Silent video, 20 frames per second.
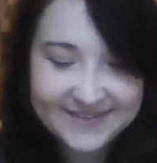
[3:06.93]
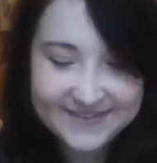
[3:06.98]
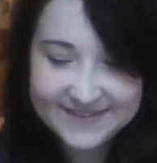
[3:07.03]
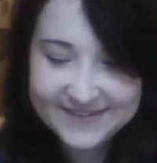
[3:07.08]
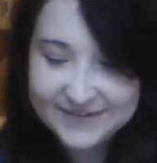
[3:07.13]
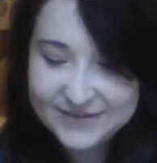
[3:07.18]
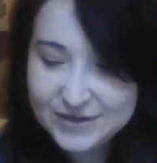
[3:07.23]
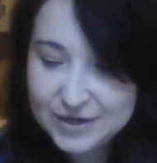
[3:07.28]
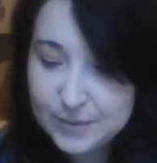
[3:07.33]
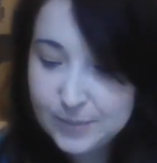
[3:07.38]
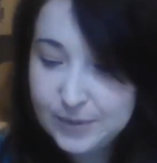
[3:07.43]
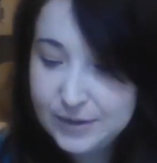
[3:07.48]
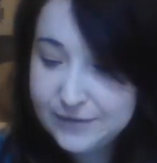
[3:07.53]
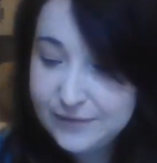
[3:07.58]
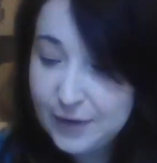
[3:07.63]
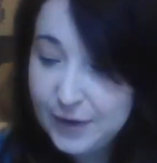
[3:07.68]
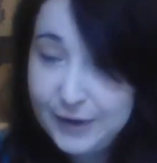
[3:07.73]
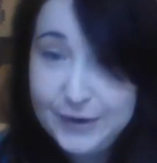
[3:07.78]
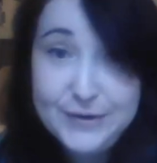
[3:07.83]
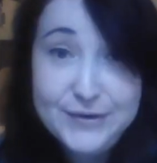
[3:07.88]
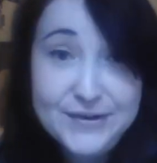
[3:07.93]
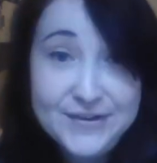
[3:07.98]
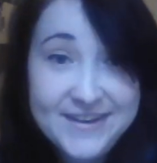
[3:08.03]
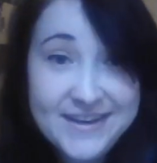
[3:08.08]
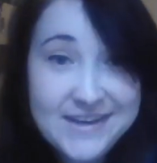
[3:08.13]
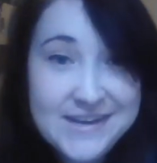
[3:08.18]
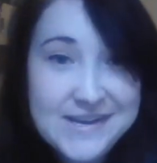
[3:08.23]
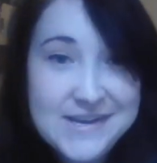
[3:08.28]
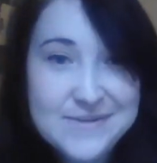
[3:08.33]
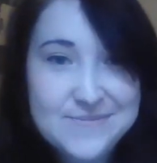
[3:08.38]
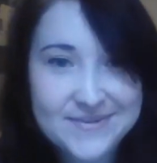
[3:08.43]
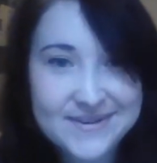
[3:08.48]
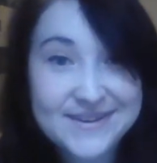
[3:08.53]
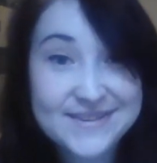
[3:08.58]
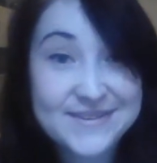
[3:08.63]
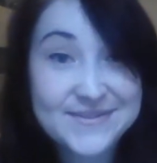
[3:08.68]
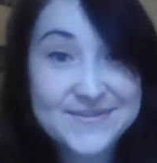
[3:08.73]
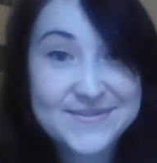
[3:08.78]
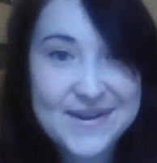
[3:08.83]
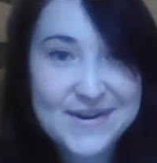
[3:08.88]
It's interpretive art, but
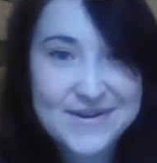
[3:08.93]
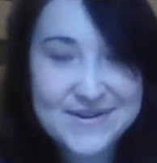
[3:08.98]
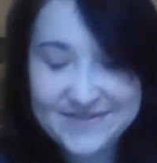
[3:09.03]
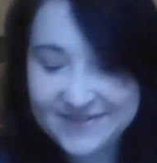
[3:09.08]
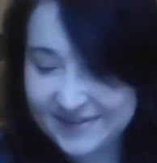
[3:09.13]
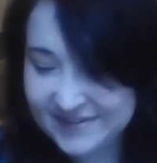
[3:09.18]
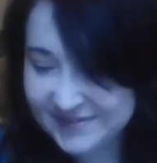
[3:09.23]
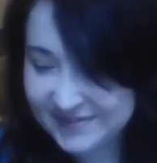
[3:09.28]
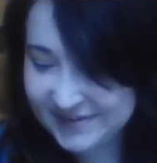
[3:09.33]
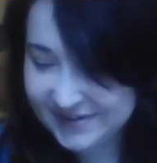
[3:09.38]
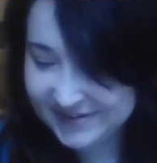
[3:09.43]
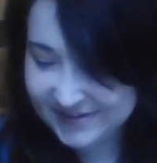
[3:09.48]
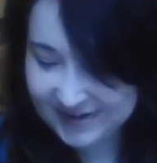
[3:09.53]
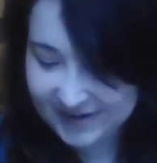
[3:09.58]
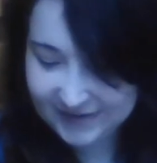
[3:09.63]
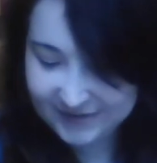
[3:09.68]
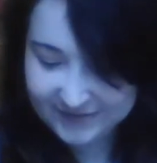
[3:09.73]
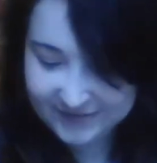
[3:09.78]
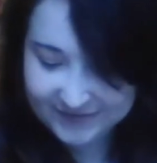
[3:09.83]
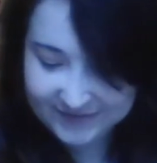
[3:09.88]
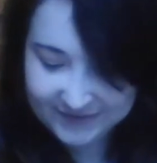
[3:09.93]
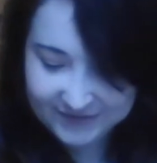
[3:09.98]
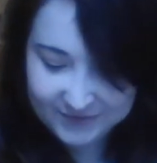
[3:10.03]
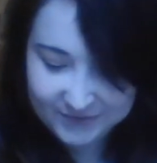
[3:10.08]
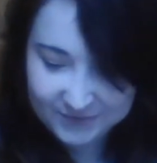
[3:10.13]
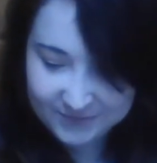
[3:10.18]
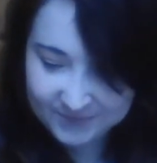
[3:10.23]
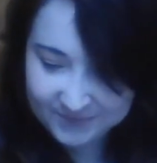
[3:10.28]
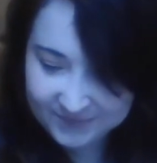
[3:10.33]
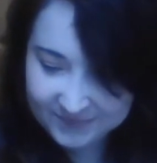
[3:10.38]
it's very fun for your child to do.